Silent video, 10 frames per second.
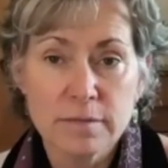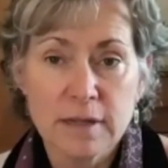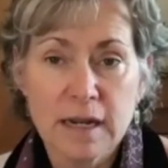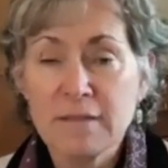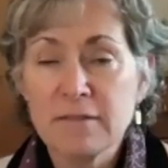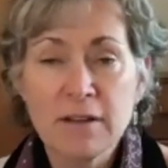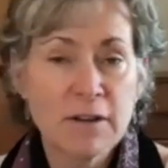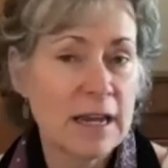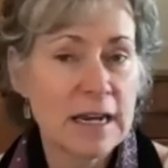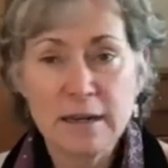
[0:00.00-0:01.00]
And I've never
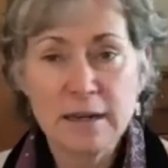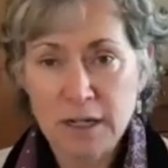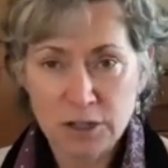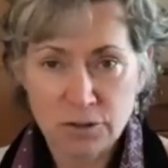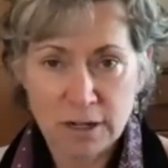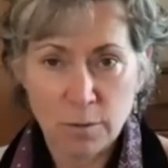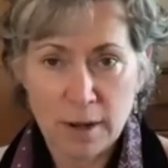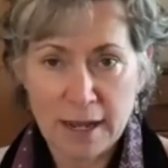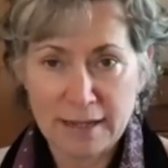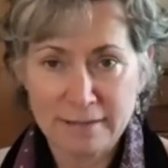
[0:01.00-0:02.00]
had anybody shrink
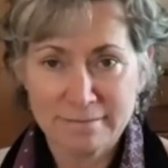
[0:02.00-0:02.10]
away.